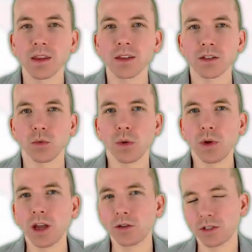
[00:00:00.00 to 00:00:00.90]
So when we
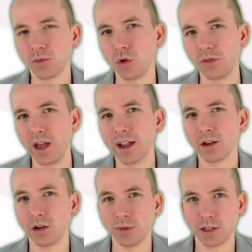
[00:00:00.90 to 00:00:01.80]
get onto more of the
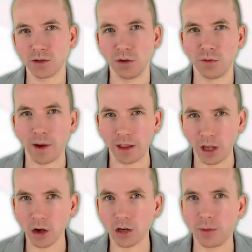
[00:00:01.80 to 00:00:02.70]
economic stuff about the
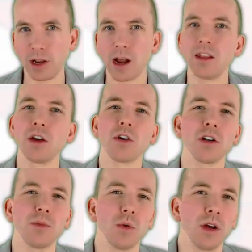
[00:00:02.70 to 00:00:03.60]
economy and how the
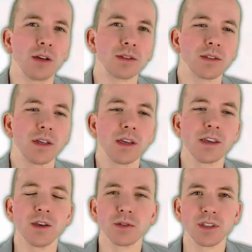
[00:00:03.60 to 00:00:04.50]
economy works,
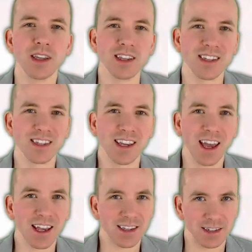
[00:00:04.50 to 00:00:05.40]
you'll see that
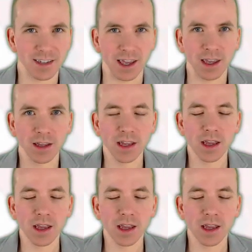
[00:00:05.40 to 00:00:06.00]
scarcity,